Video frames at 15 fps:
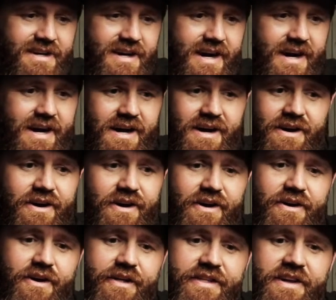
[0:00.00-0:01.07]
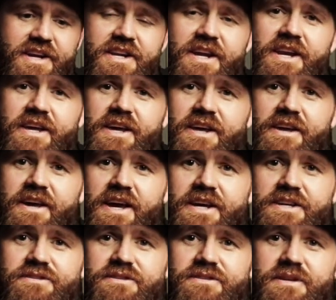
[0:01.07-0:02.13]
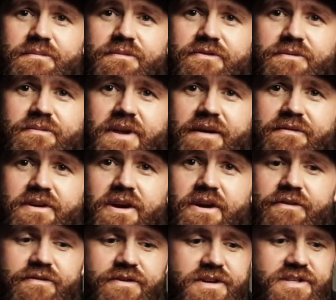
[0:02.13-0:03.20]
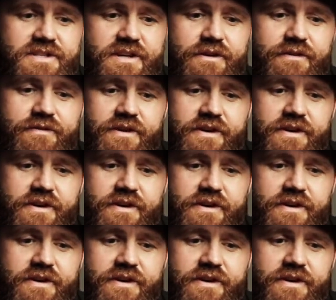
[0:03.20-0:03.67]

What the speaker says: I think you need to get your hands on some of them and have a go for yourself.